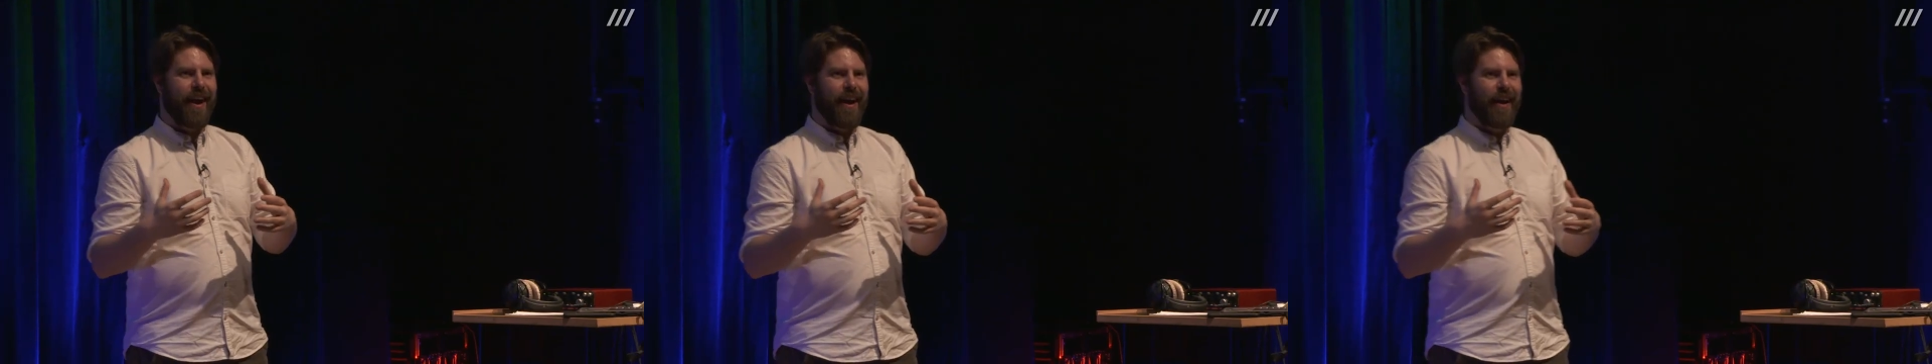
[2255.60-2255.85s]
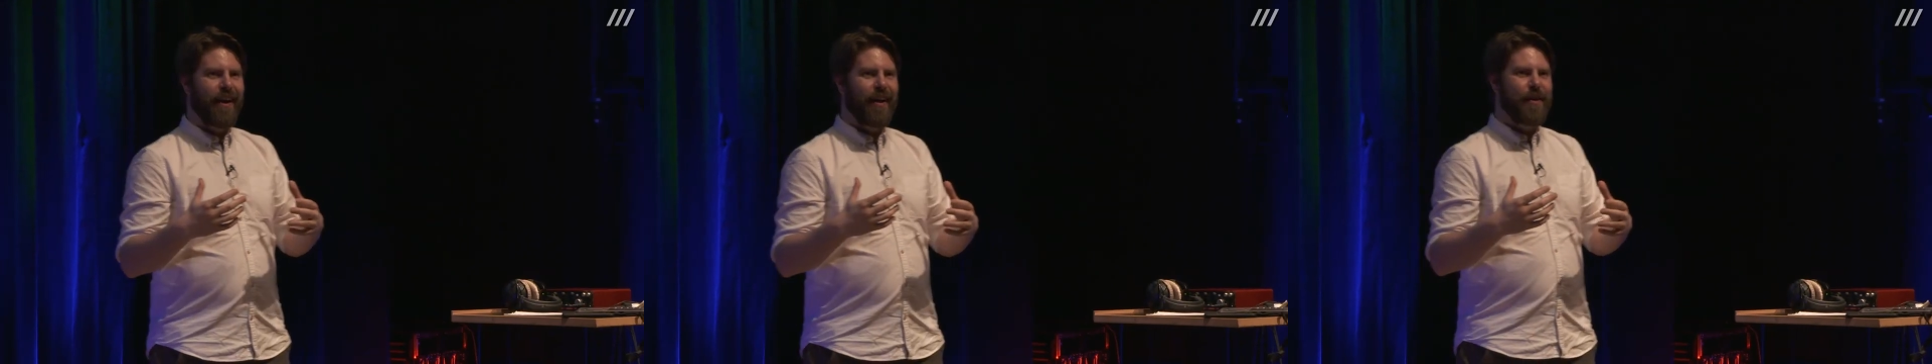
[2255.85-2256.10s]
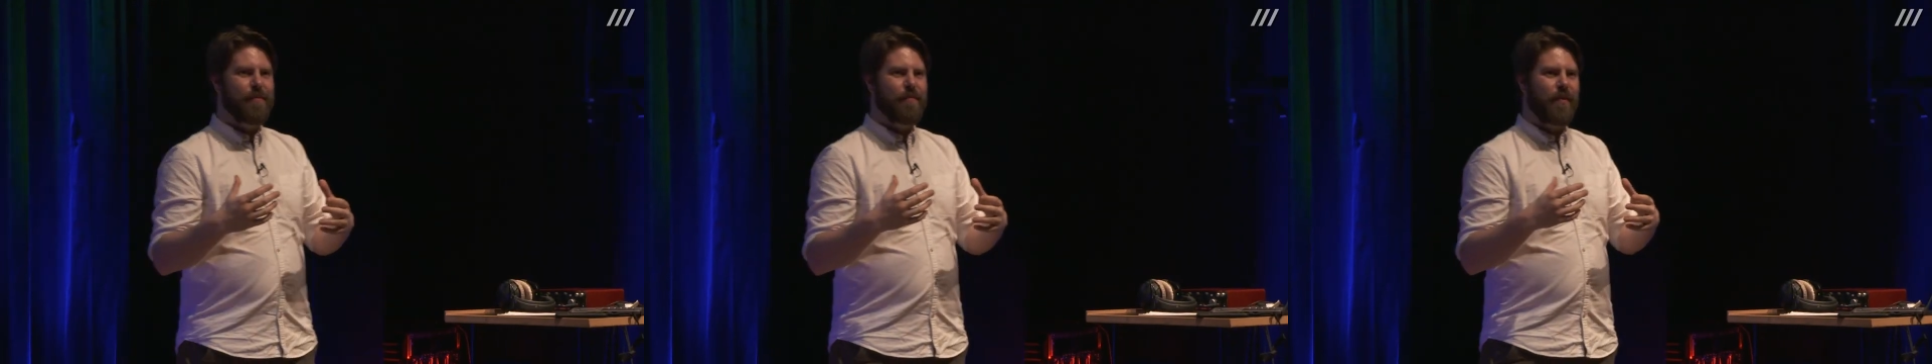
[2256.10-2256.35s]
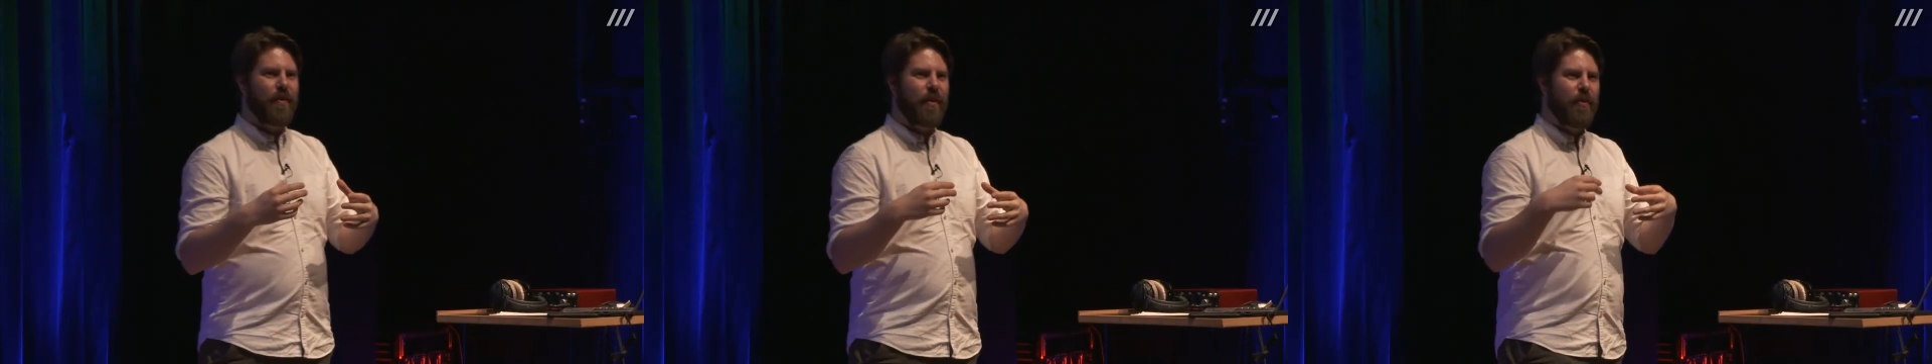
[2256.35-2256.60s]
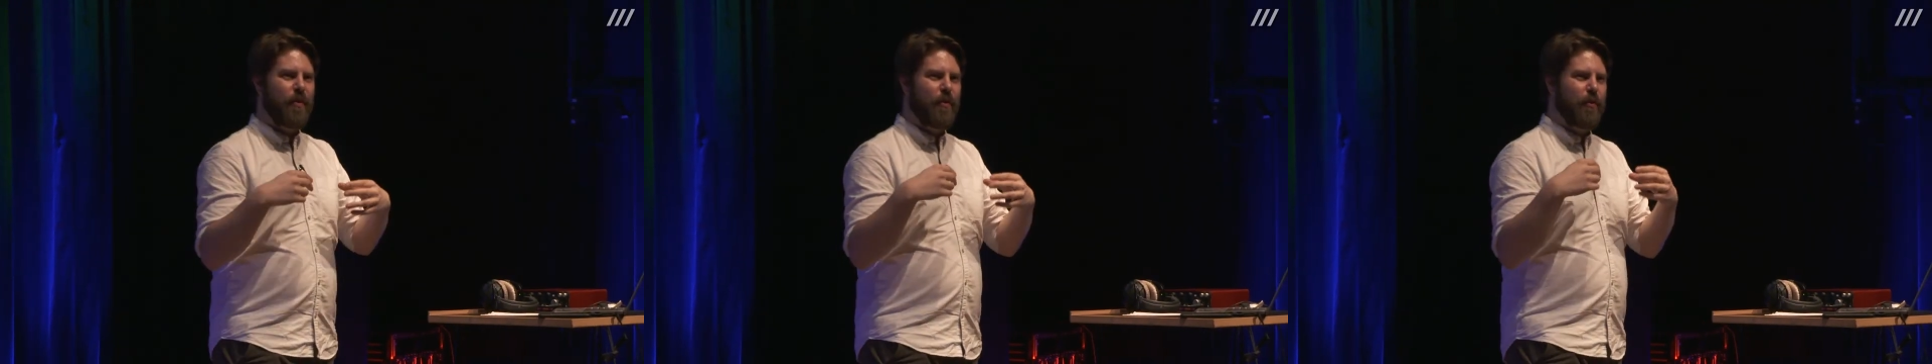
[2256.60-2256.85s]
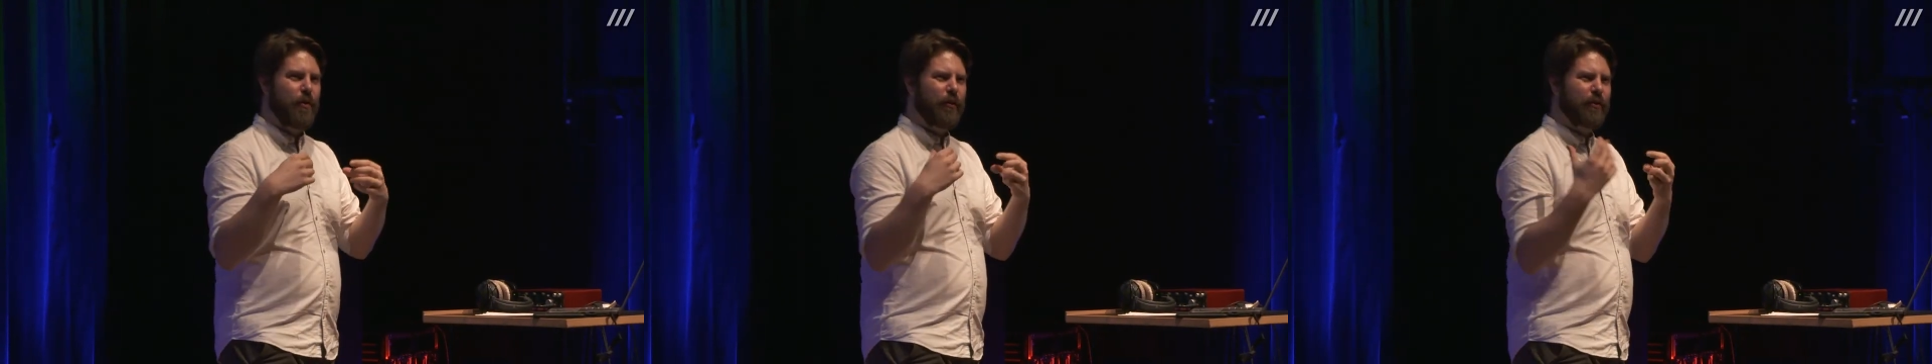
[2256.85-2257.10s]
um,
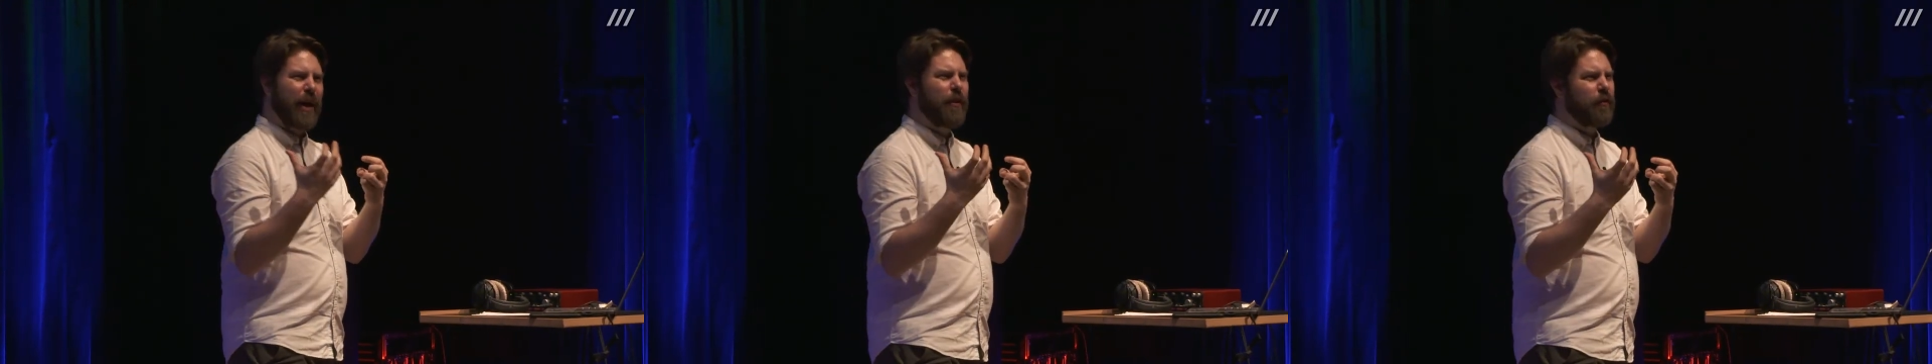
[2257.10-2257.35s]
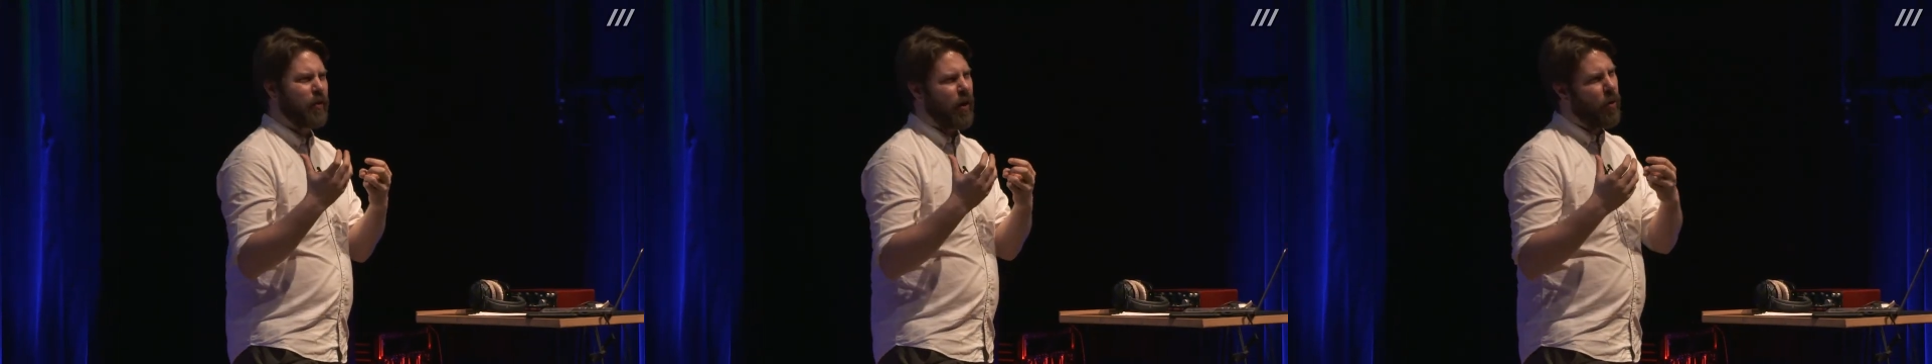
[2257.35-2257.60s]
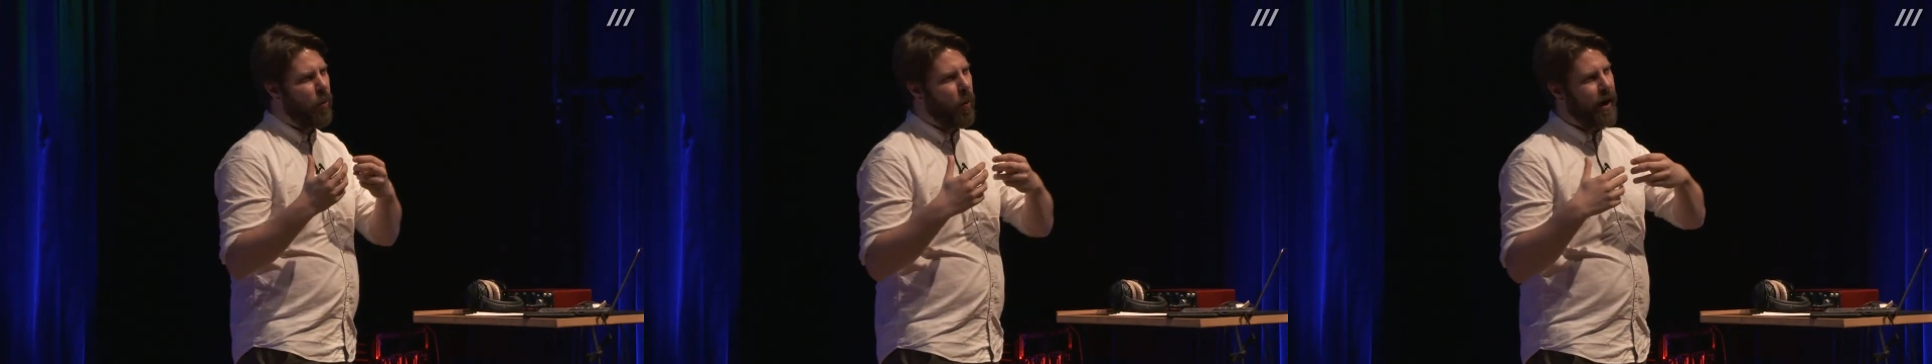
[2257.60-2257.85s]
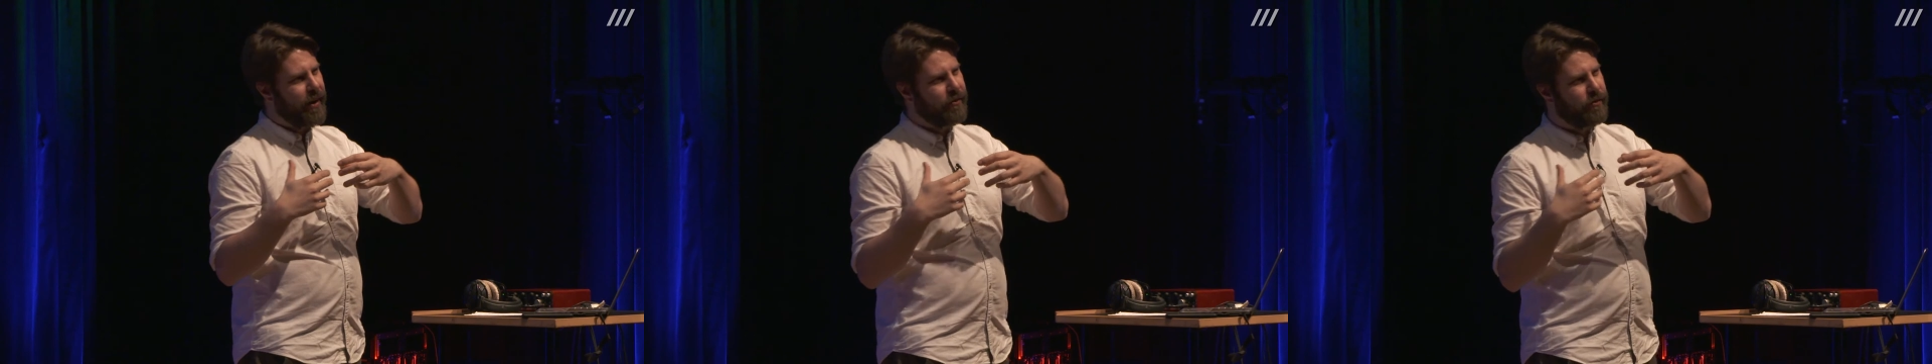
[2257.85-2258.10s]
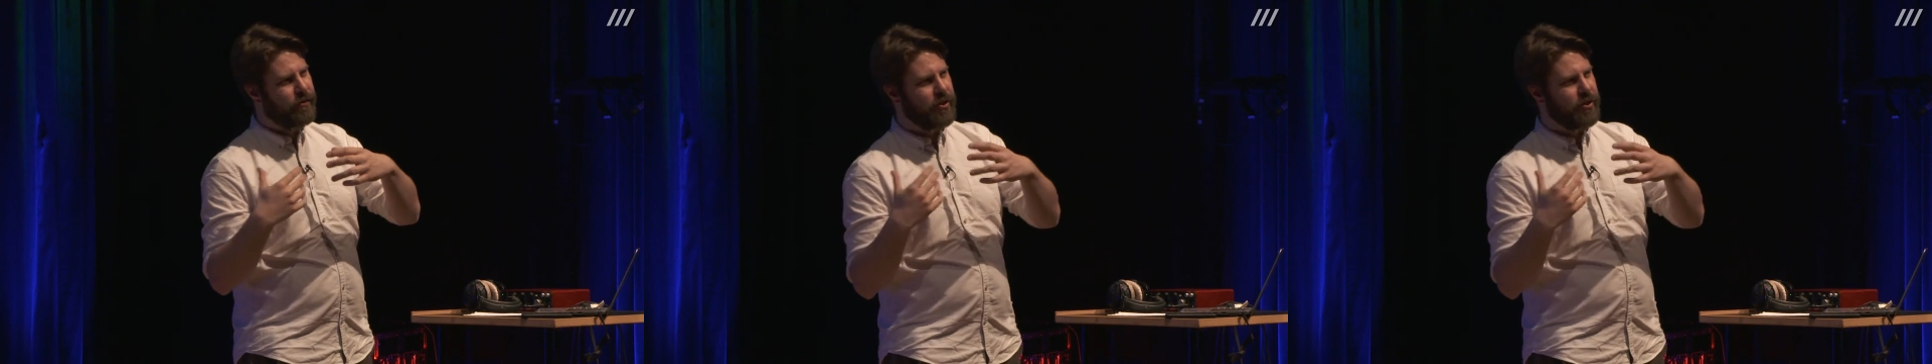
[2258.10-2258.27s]
the sounds are quite